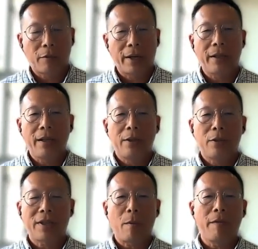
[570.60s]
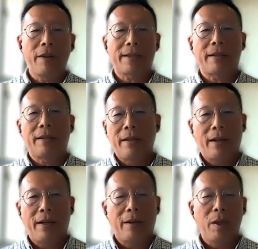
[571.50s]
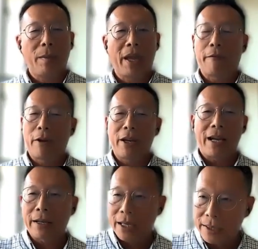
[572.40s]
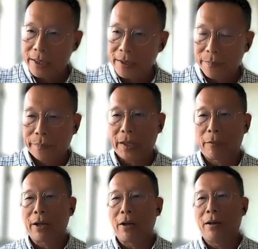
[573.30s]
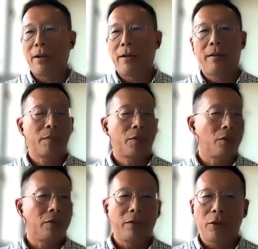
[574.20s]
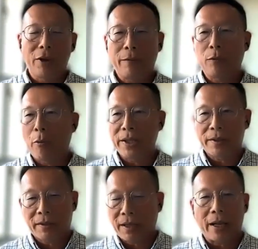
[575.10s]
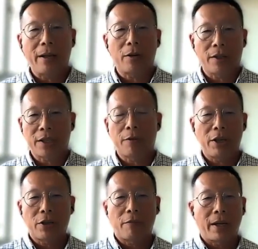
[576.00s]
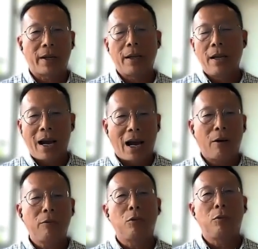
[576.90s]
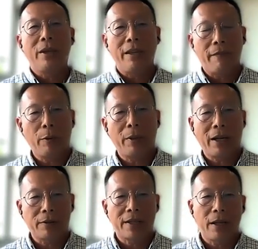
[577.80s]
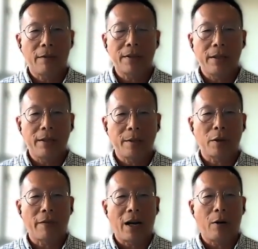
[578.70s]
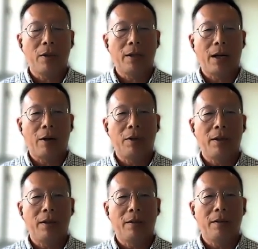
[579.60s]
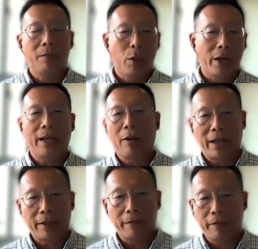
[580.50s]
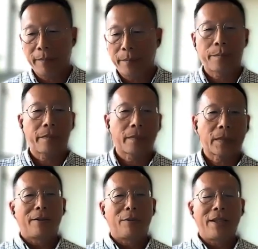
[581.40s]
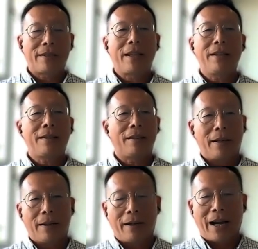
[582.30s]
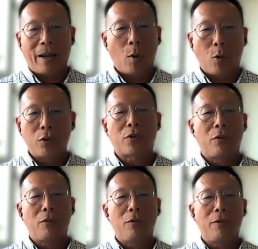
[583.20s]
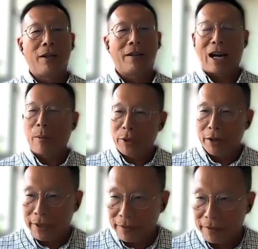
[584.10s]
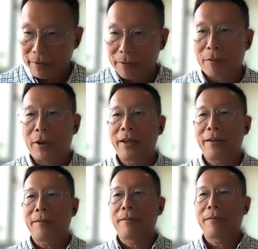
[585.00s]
right? So some of us, uh, we may have very young kids, right? Uh, so you have to always take into consideration, right? How do we evaluate ourselves in terms of our our work and our life? Mm. Uh, so this thing, uh, I'm also a culprit of it, right?